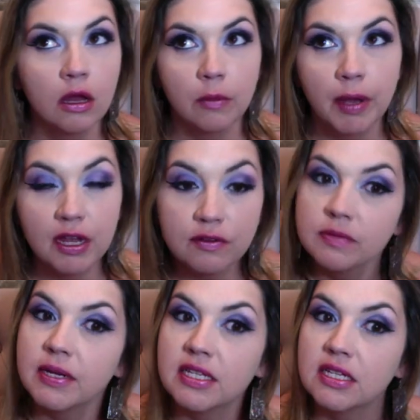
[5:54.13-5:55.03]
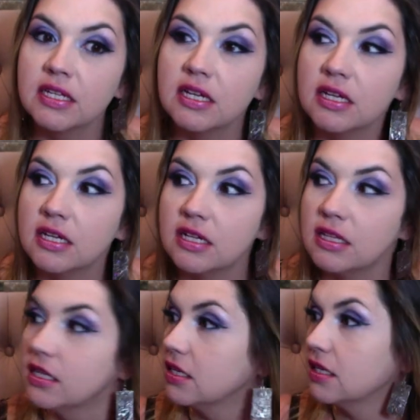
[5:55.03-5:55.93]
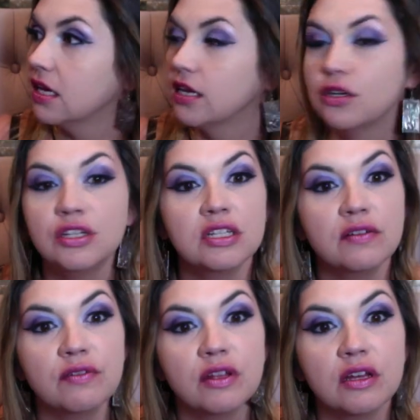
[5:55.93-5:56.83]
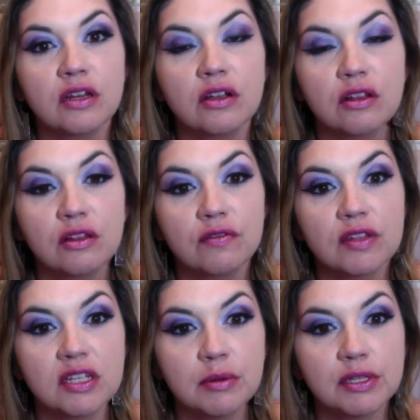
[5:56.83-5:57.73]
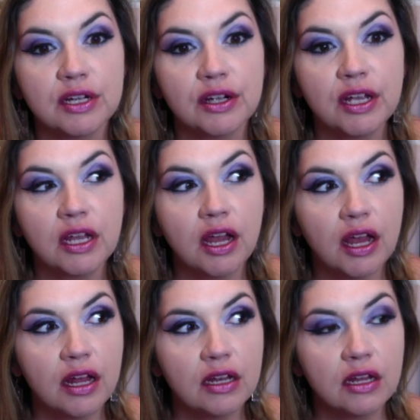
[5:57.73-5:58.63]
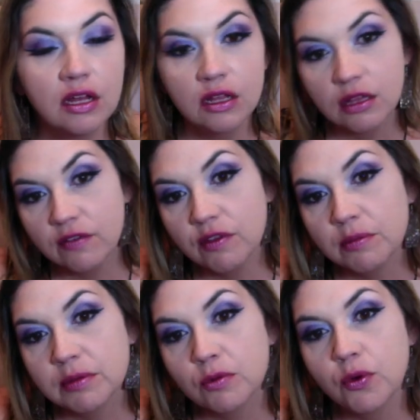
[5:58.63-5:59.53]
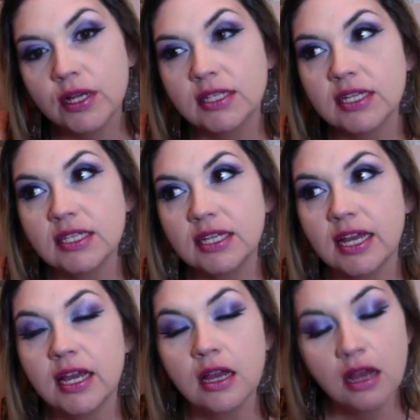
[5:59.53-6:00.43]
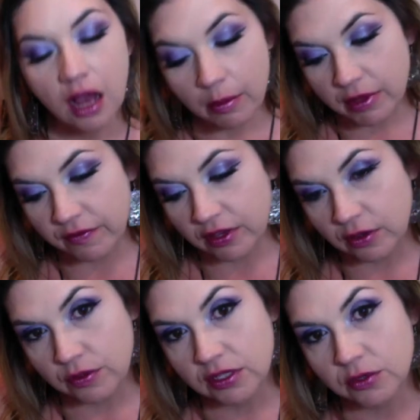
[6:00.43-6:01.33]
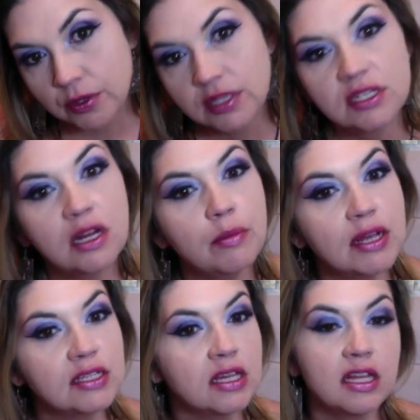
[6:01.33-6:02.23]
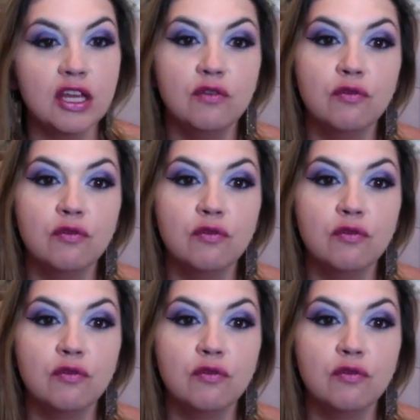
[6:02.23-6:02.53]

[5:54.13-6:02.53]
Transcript: Pay your respects to the energies of the cemetery and leave them some coins and say, I'm leaving you these coins and I'm asking that you